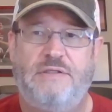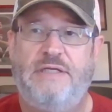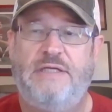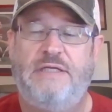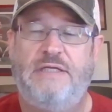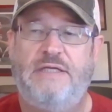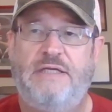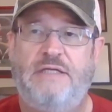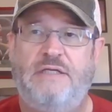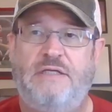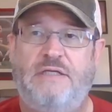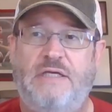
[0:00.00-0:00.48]

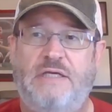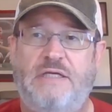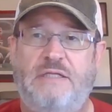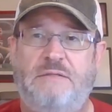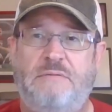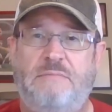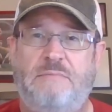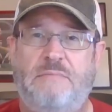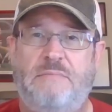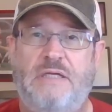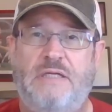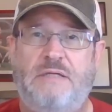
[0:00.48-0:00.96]
and
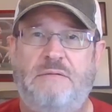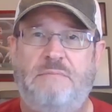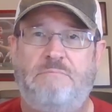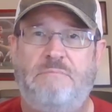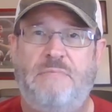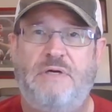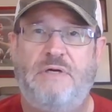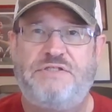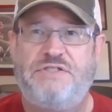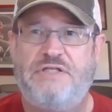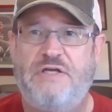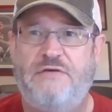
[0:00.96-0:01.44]
and and
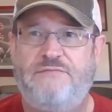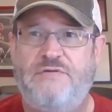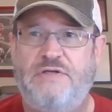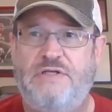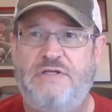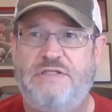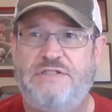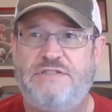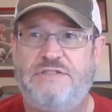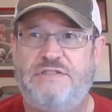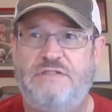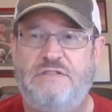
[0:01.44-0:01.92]
much of
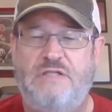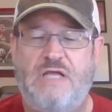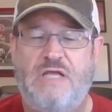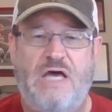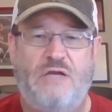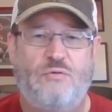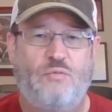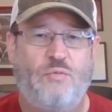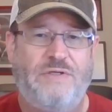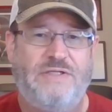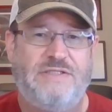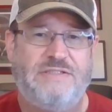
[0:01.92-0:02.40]
it is
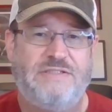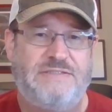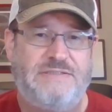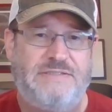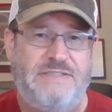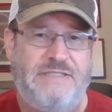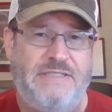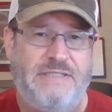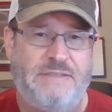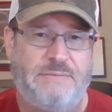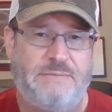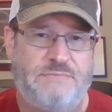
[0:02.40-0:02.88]
not what it
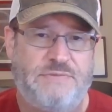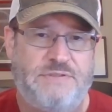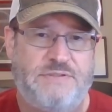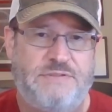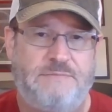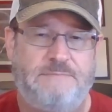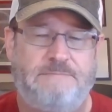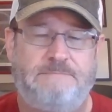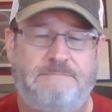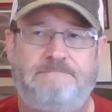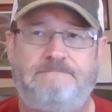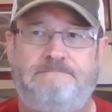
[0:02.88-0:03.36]

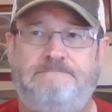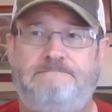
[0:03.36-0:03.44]
seems.